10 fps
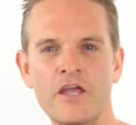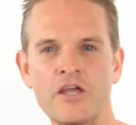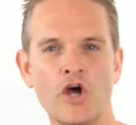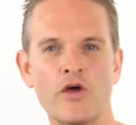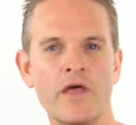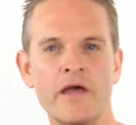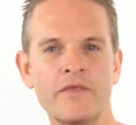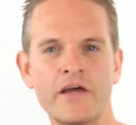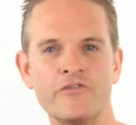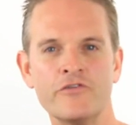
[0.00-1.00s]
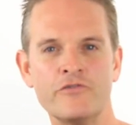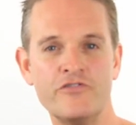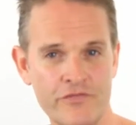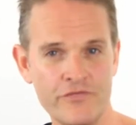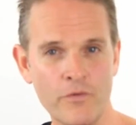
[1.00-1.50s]
they do
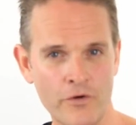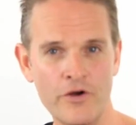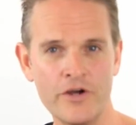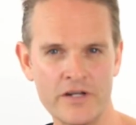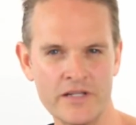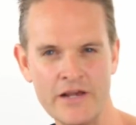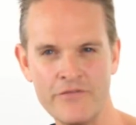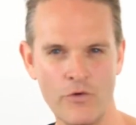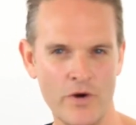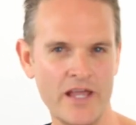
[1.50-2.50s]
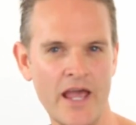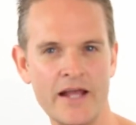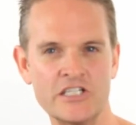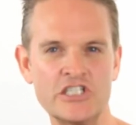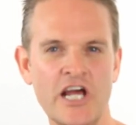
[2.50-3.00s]
shift work, and therefore it
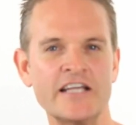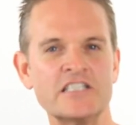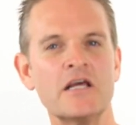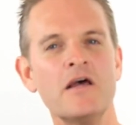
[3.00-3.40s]
can change.